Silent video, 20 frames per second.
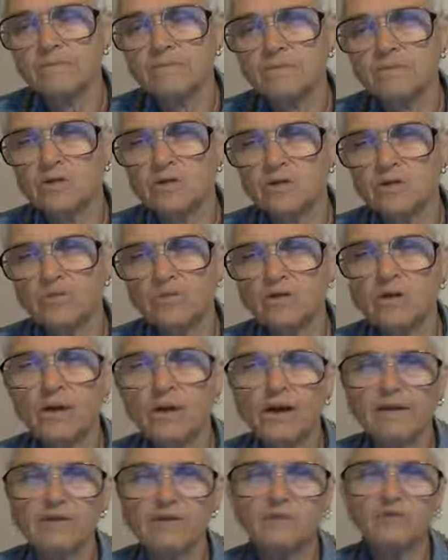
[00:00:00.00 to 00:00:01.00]
It's a different
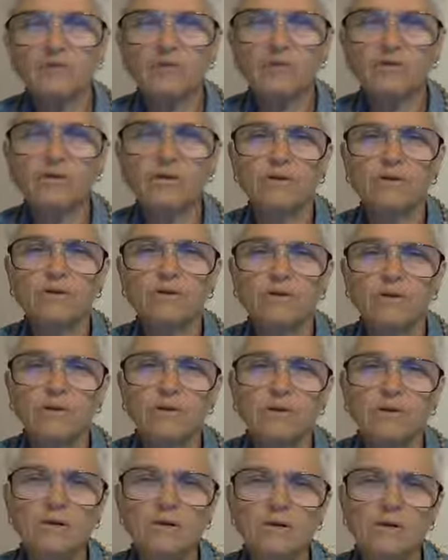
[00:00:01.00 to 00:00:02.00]
kind of good
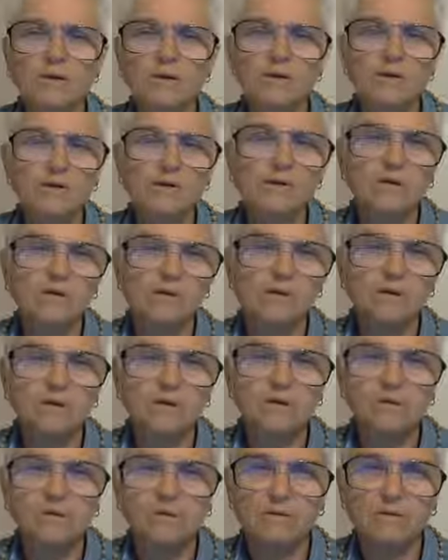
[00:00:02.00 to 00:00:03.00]

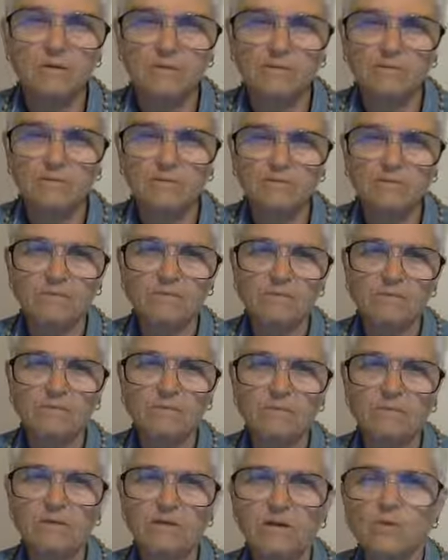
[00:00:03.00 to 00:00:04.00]
than
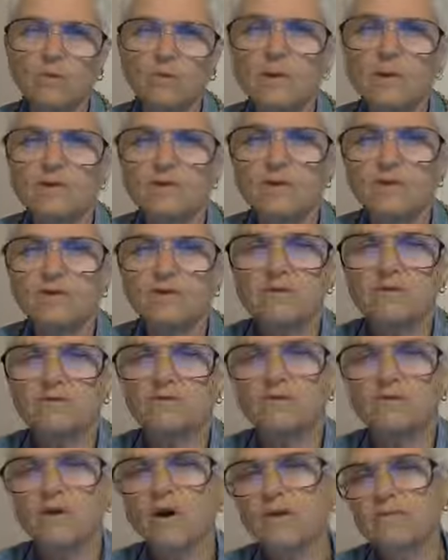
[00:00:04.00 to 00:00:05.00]
the one that's
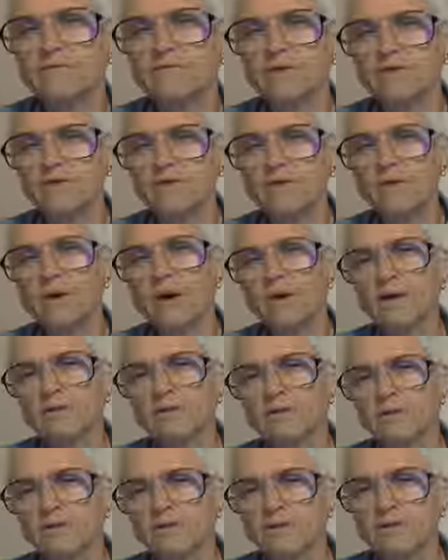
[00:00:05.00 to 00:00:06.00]
involved in
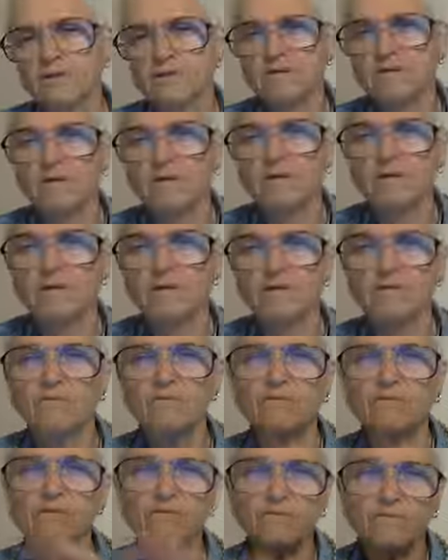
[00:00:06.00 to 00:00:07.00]
dualities
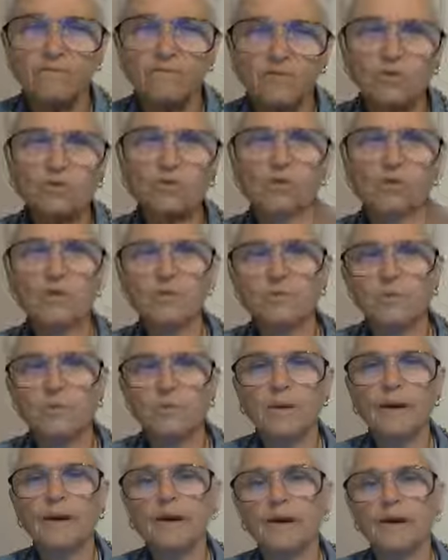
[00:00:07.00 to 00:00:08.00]
for good and
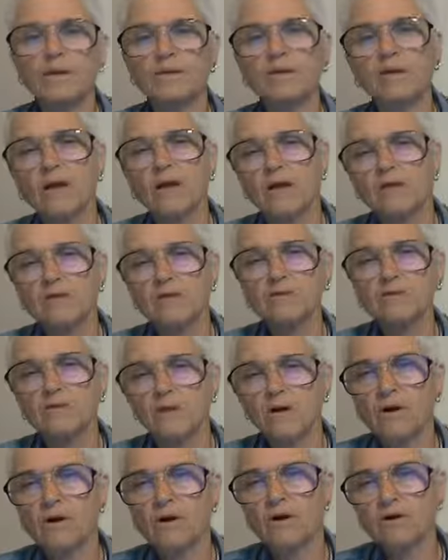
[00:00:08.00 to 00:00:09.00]
bad, light and
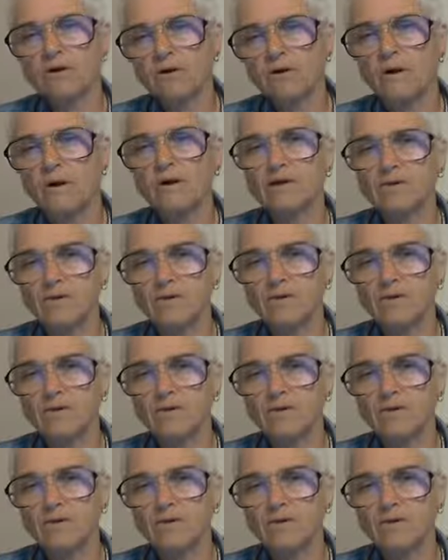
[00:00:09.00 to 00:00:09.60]
dark, hot and